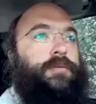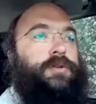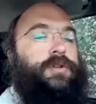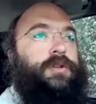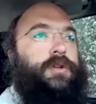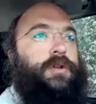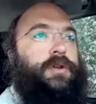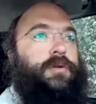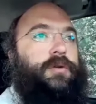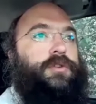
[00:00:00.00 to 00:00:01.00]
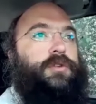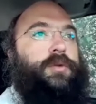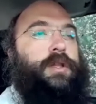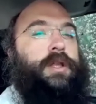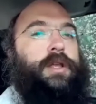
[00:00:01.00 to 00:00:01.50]
We should
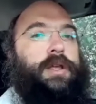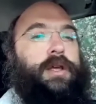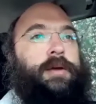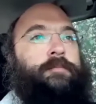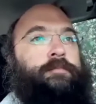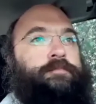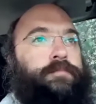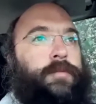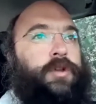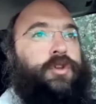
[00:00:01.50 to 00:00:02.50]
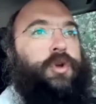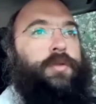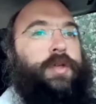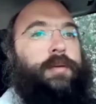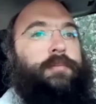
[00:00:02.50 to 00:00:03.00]
really show
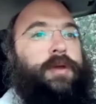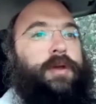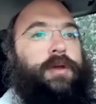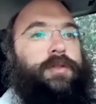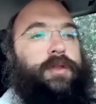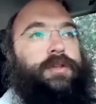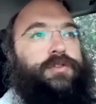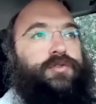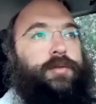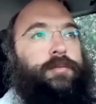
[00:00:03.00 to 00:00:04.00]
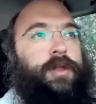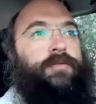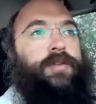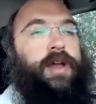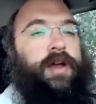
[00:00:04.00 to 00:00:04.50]
them the extreme love.
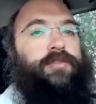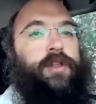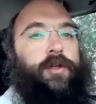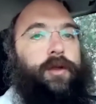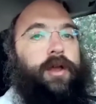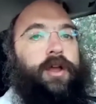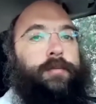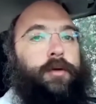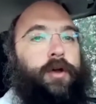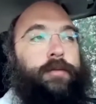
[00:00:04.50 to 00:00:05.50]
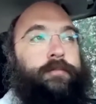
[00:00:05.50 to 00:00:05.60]
V'ahavta l'recha kamocha.